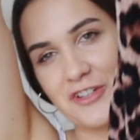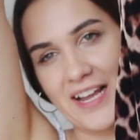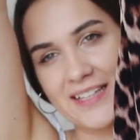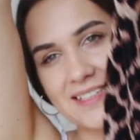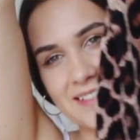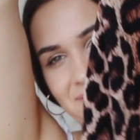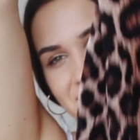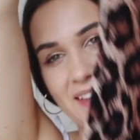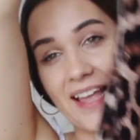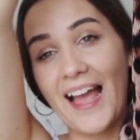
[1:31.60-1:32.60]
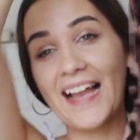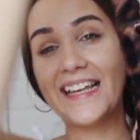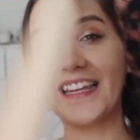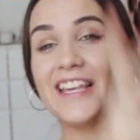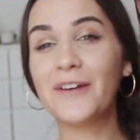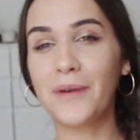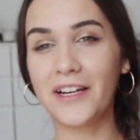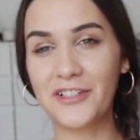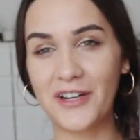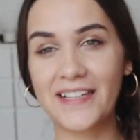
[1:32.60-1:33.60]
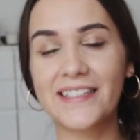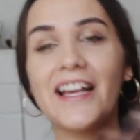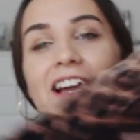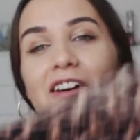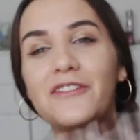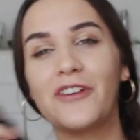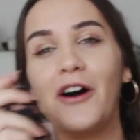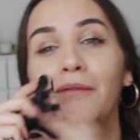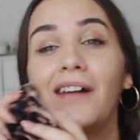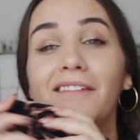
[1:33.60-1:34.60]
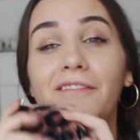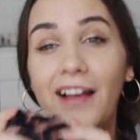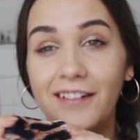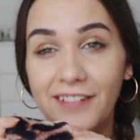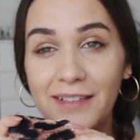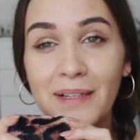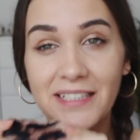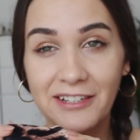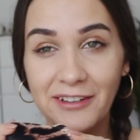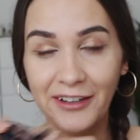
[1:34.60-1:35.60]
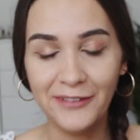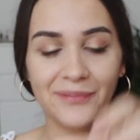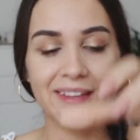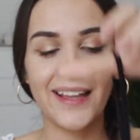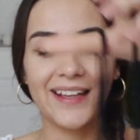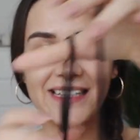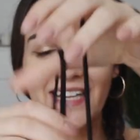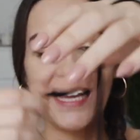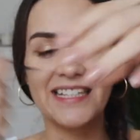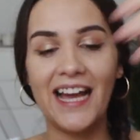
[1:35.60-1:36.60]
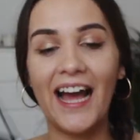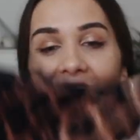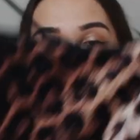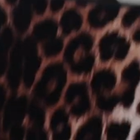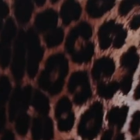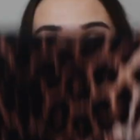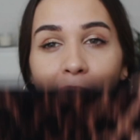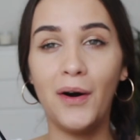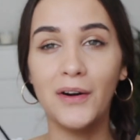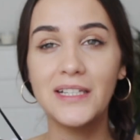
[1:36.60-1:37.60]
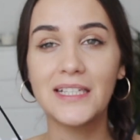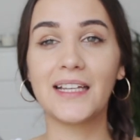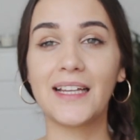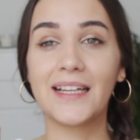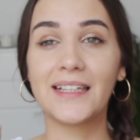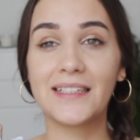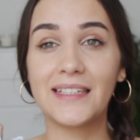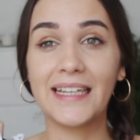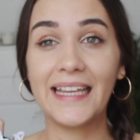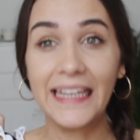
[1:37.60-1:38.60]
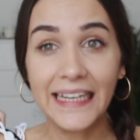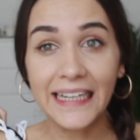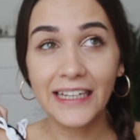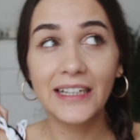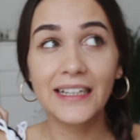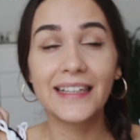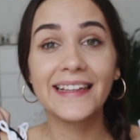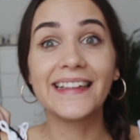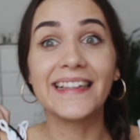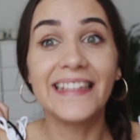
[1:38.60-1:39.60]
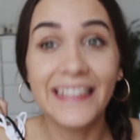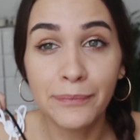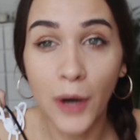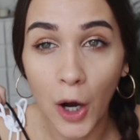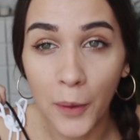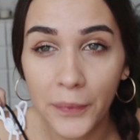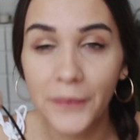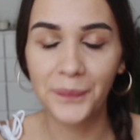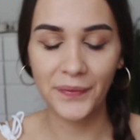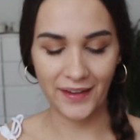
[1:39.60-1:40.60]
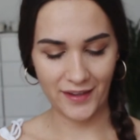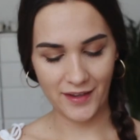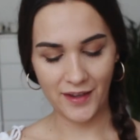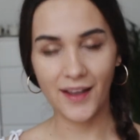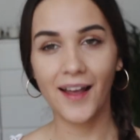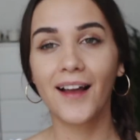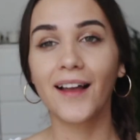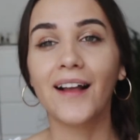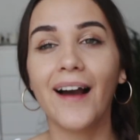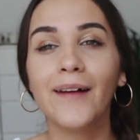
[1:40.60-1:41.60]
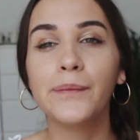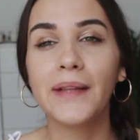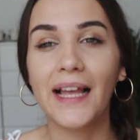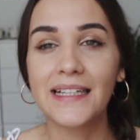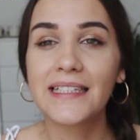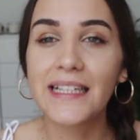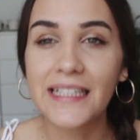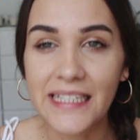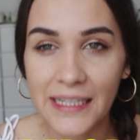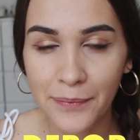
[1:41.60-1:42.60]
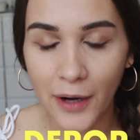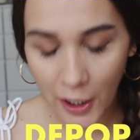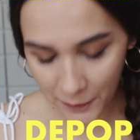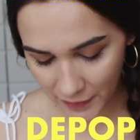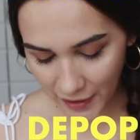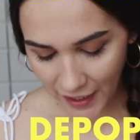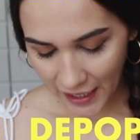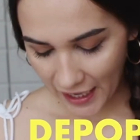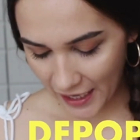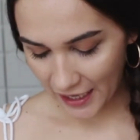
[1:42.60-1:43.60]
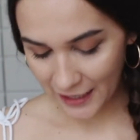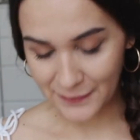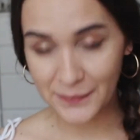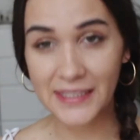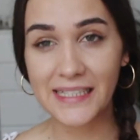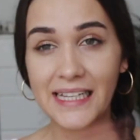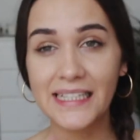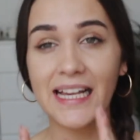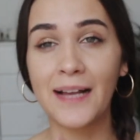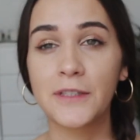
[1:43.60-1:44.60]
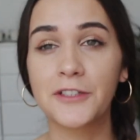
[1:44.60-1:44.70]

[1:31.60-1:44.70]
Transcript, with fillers: dress, a leopard dress from Velvet Material that I bought in Depop. God bless Depop. Since I'm